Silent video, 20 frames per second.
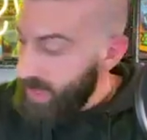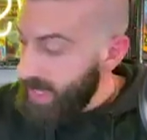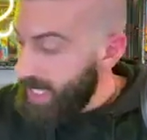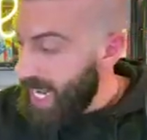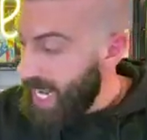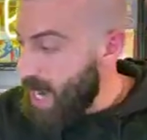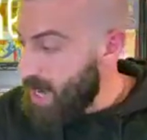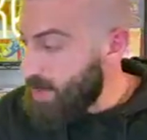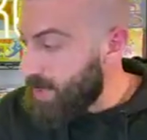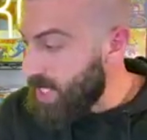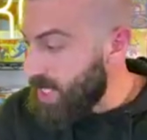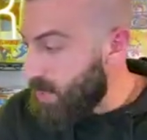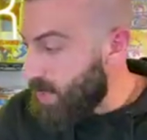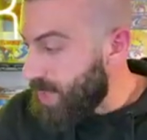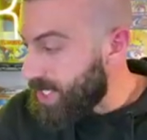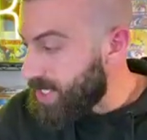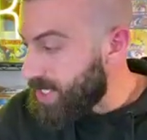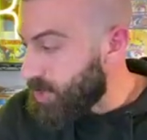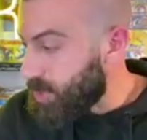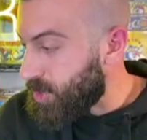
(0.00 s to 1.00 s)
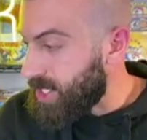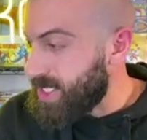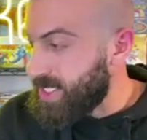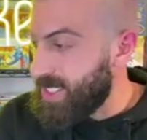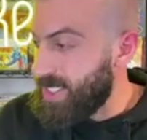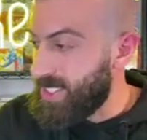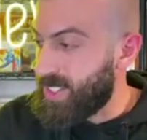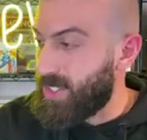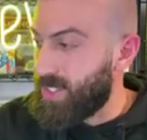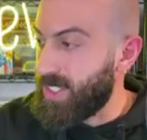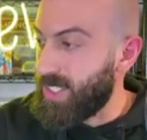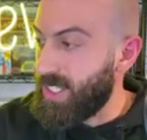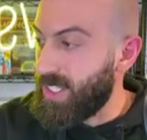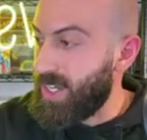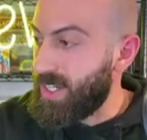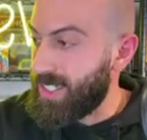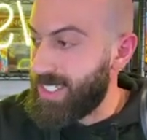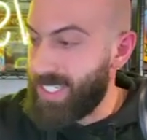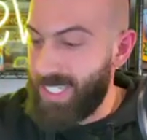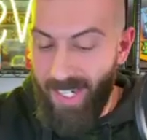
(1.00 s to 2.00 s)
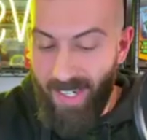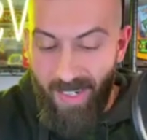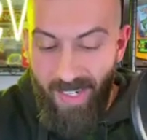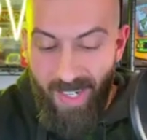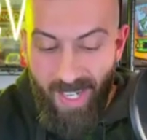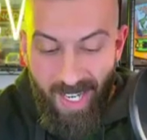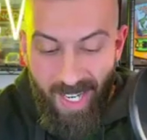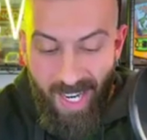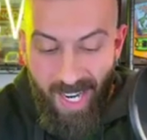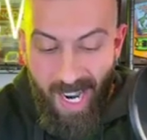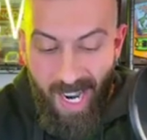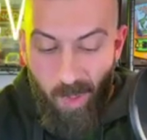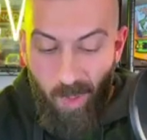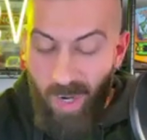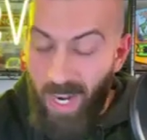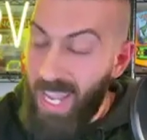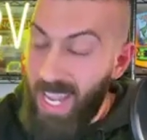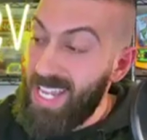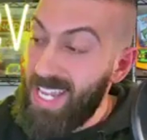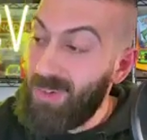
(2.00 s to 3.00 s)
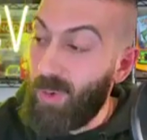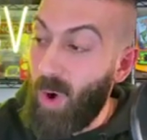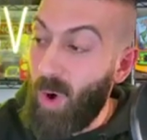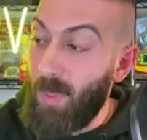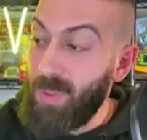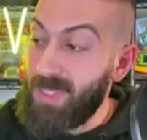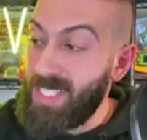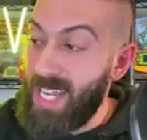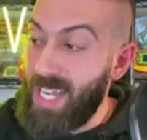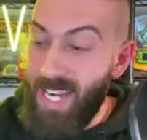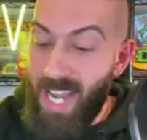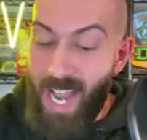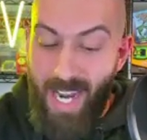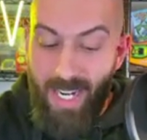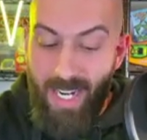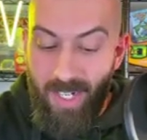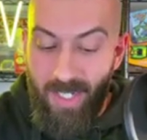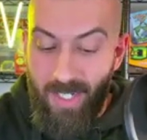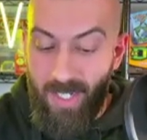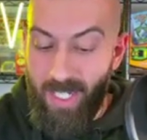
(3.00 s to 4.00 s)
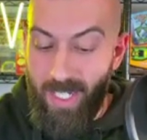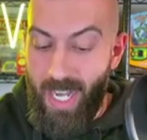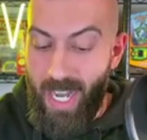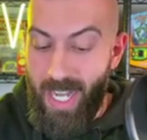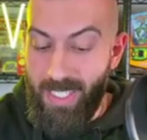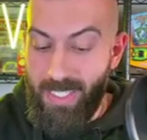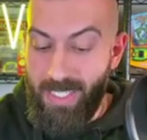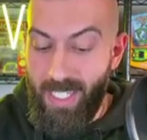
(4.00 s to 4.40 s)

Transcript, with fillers: Everybody wish Christian good luck here. And we're hitting, we're almost at 900, guys.